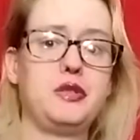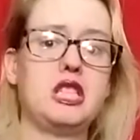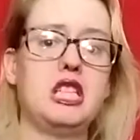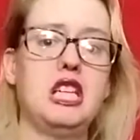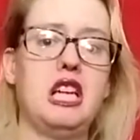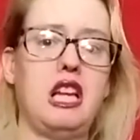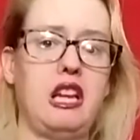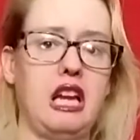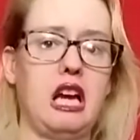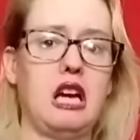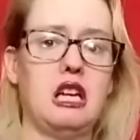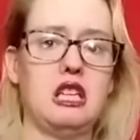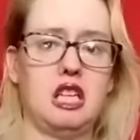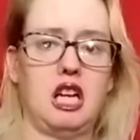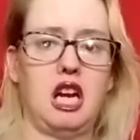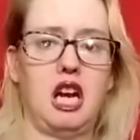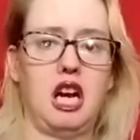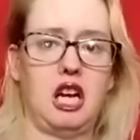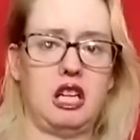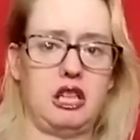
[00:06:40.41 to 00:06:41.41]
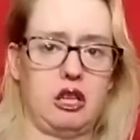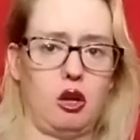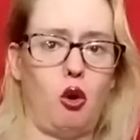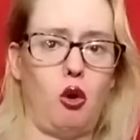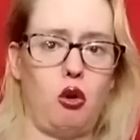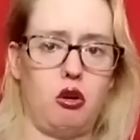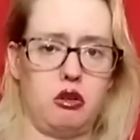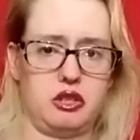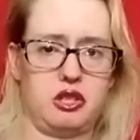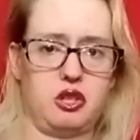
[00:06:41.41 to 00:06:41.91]
in that uh, the
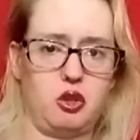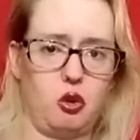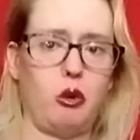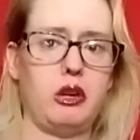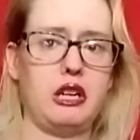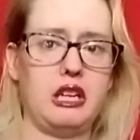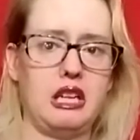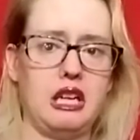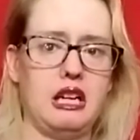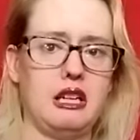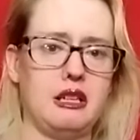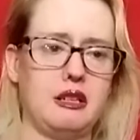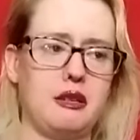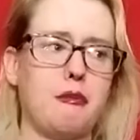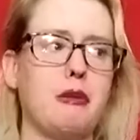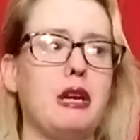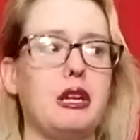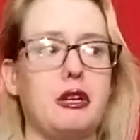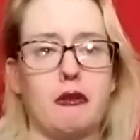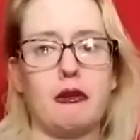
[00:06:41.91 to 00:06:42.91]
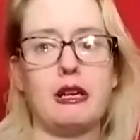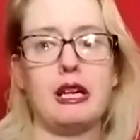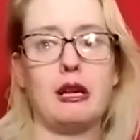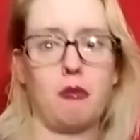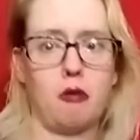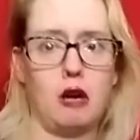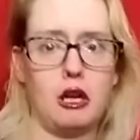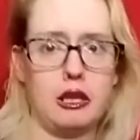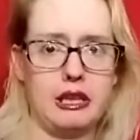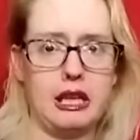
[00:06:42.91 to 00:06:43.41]
whole story, and especially when they
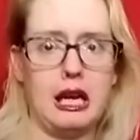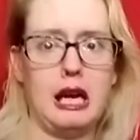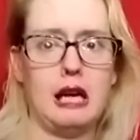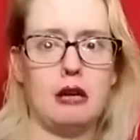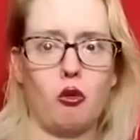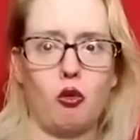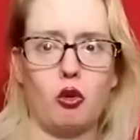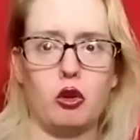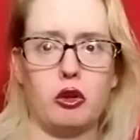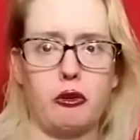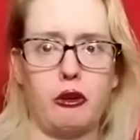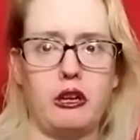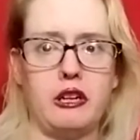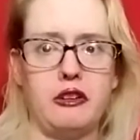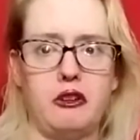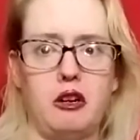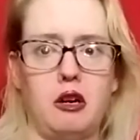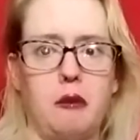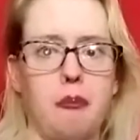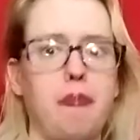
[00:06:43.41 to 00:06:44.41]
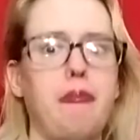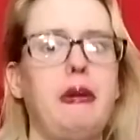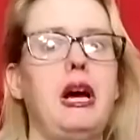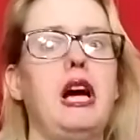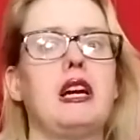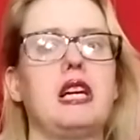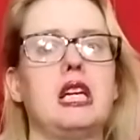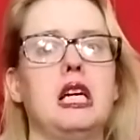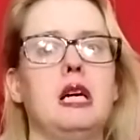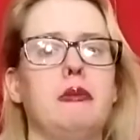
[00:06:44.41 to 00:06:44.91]
brought that World Trade Center
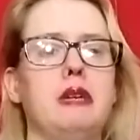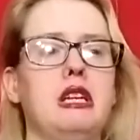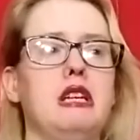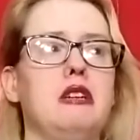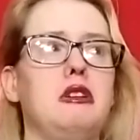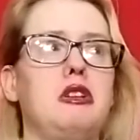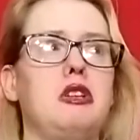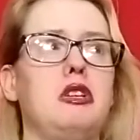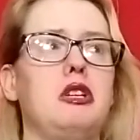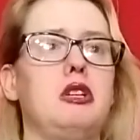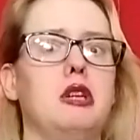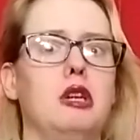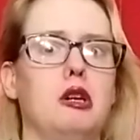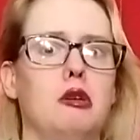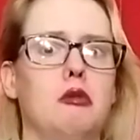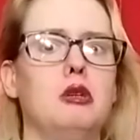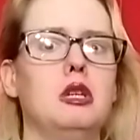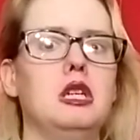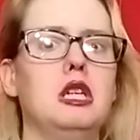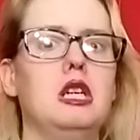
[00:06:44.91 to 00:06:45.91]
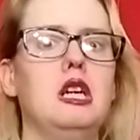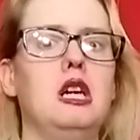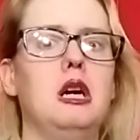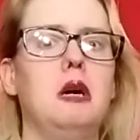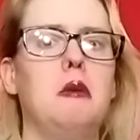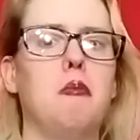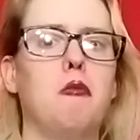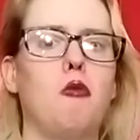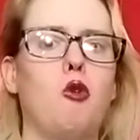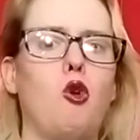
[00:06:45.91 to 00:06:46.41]
back up as so
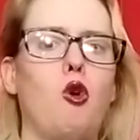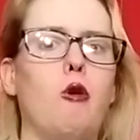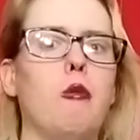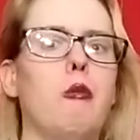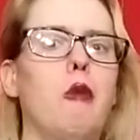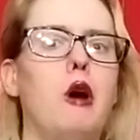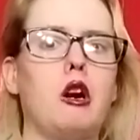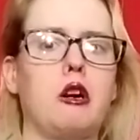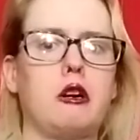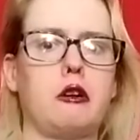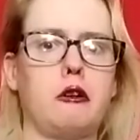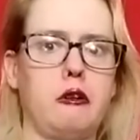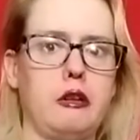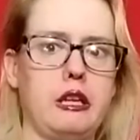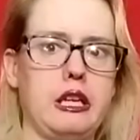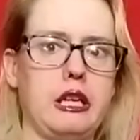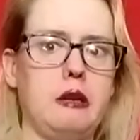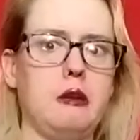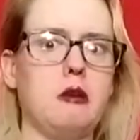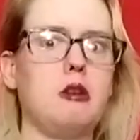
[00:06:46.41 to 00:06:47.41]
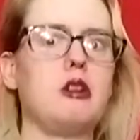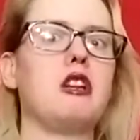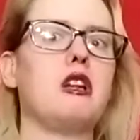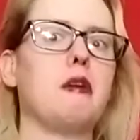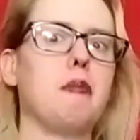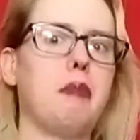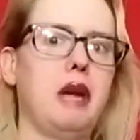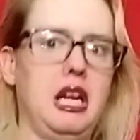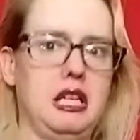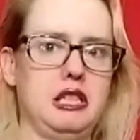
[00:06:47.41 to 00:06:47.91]
remarkably the
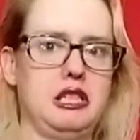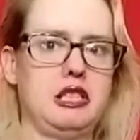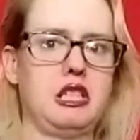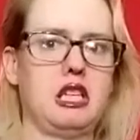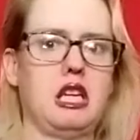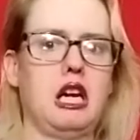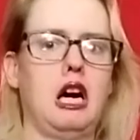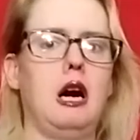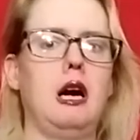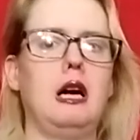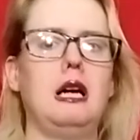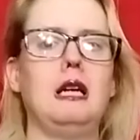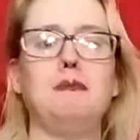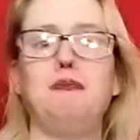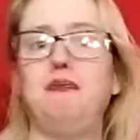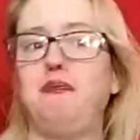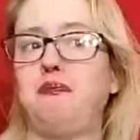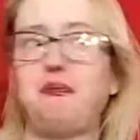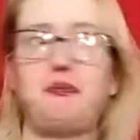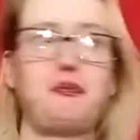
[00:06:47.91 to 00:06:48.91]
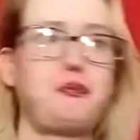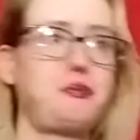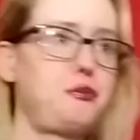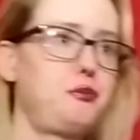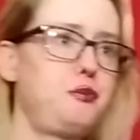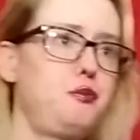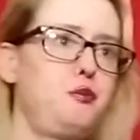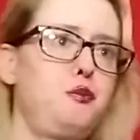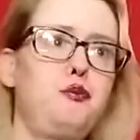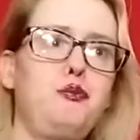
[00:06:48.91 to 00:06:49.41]
best. Um,
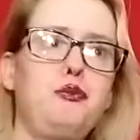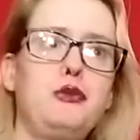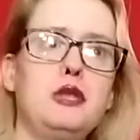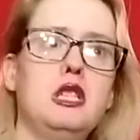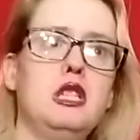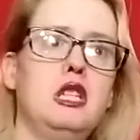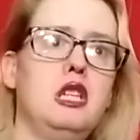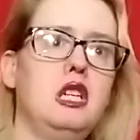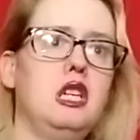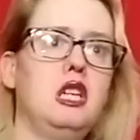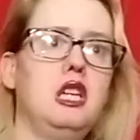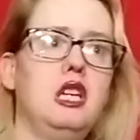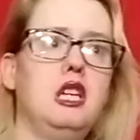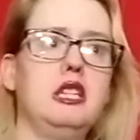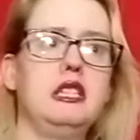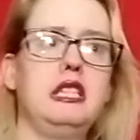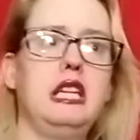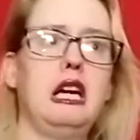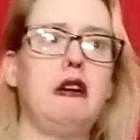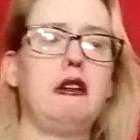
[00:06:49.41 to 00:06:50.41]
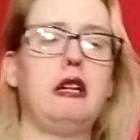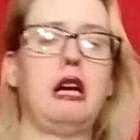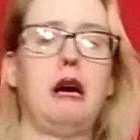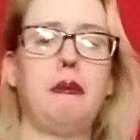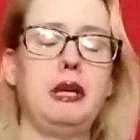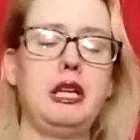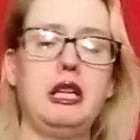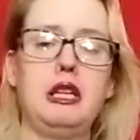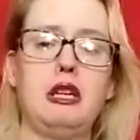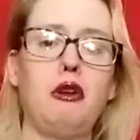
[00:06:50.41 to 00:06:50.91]
yeah, I
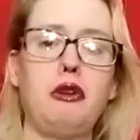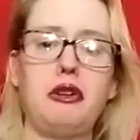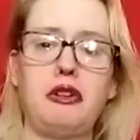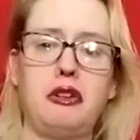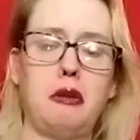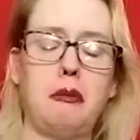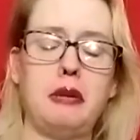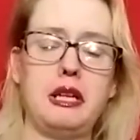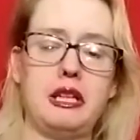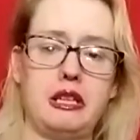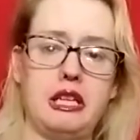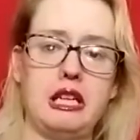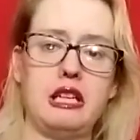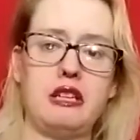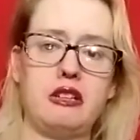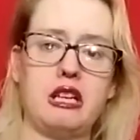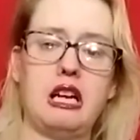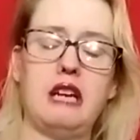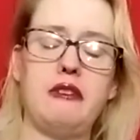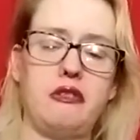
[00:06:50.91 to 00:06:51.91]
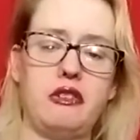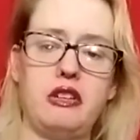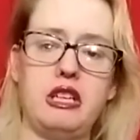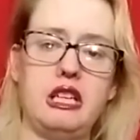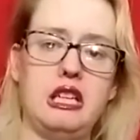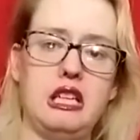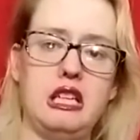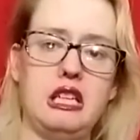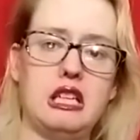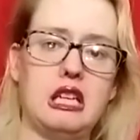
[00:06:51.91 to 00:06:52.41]
mean, there's so many things I've
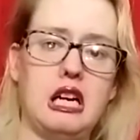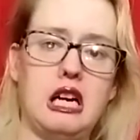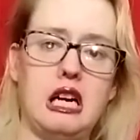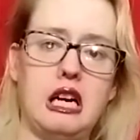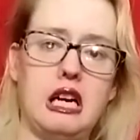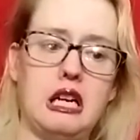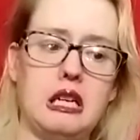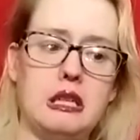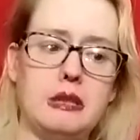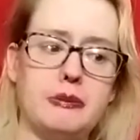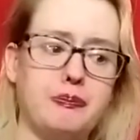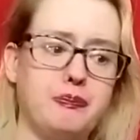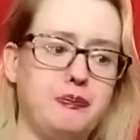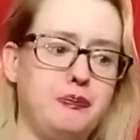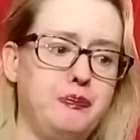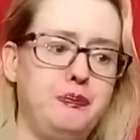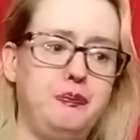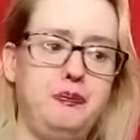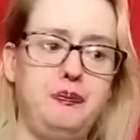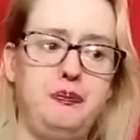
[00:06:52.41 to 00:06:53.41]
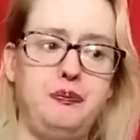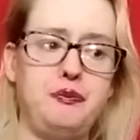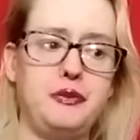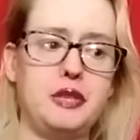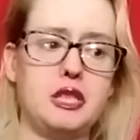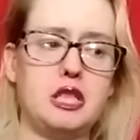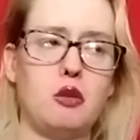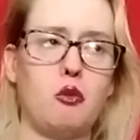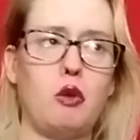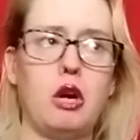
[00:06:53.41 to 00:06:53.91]
seen. Um,
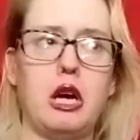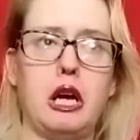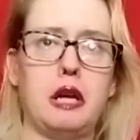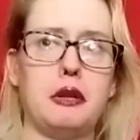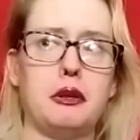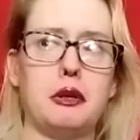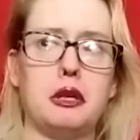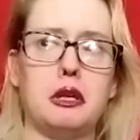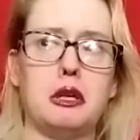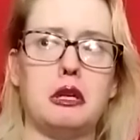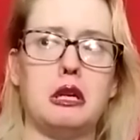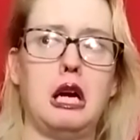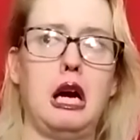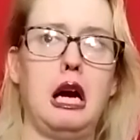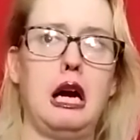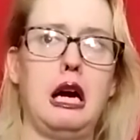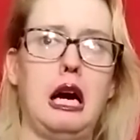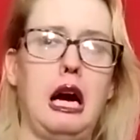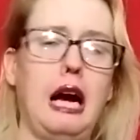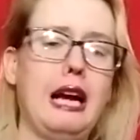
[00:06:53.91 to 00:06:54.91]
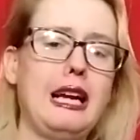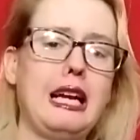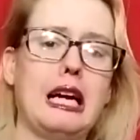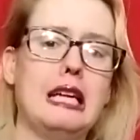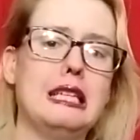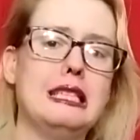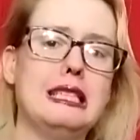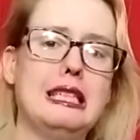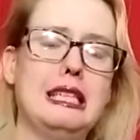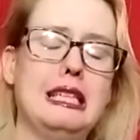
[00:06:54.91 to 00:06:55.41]
what other? Uh, I.
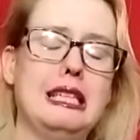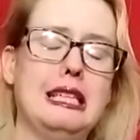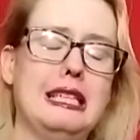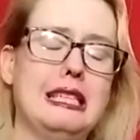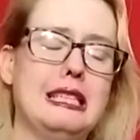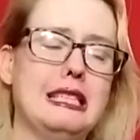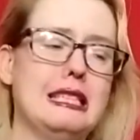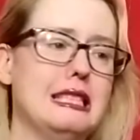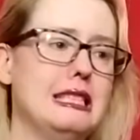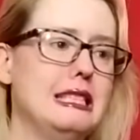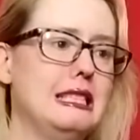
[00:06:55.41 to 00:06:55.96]
Uh,